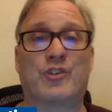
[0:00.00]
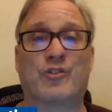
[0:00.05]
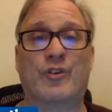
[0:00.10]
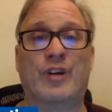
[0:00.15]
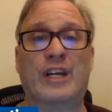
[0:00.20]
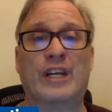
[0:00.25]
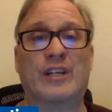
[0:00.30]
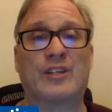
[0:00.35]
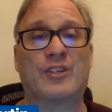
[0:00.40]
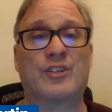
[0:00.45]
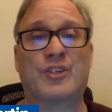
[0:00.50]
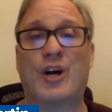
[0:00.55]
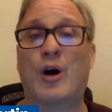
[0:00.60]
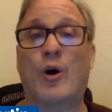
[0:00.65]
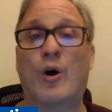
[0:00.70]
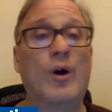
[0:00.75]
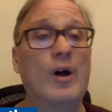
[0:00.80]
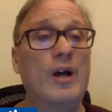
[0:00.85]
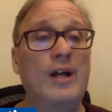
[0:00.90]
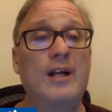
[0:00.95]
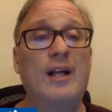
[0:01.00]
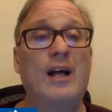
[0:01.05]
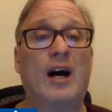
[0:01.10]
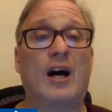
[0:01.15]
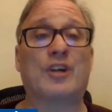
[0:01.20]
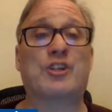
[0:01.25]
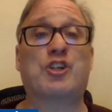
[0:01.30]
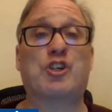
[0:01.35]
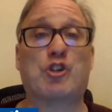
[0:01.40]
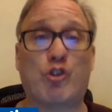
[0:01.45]
streak. So
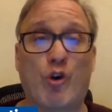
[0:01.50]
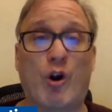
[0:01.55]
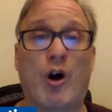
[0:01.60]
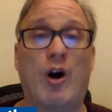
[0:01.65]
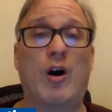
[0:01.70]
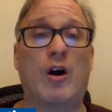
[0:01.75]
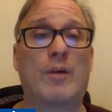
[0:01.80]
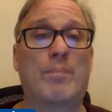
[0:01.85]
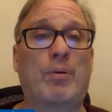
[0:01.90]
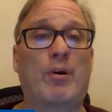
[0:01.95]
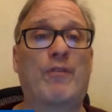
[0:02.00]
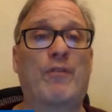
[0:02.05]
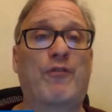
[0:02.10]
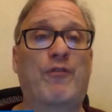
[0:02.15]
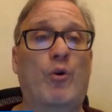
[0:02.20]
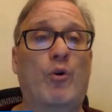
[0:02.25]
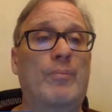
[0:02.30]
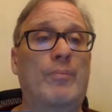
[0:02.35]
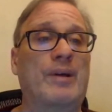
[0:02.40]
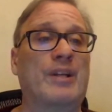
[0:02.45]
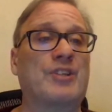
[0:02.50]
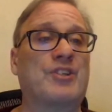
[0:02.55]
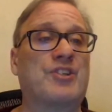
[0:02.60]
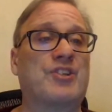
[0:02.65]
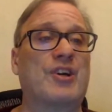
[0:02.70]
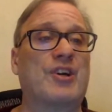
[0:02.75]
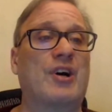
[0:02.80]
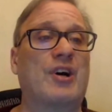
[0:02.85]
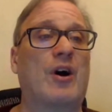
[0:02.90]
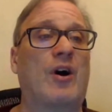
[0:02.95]
a strong
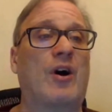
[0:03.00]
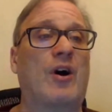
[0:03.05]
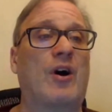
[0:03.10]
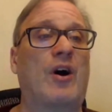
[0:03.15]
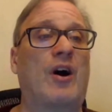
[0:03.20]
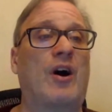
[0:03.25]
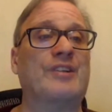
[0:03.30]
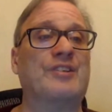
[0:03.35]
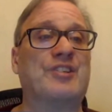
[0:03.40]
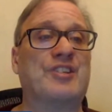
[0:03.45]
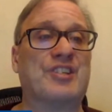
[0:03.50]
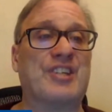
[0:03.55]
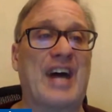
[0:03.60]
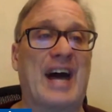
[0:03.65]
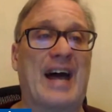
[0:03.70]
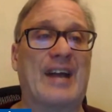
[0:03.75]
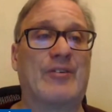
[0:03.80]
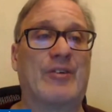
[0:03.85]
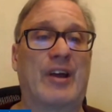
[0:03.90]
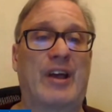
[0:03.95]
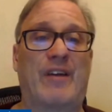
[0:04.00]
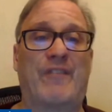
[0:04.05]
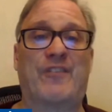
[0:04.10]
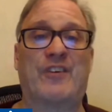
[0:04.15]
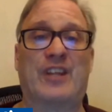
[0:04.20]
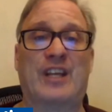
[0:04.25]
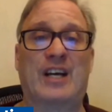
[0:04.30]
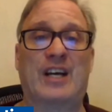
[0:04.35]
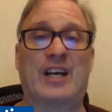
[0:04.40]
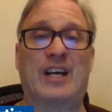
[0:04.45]
performance on Saturday for
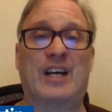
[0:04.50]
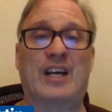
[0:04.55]
the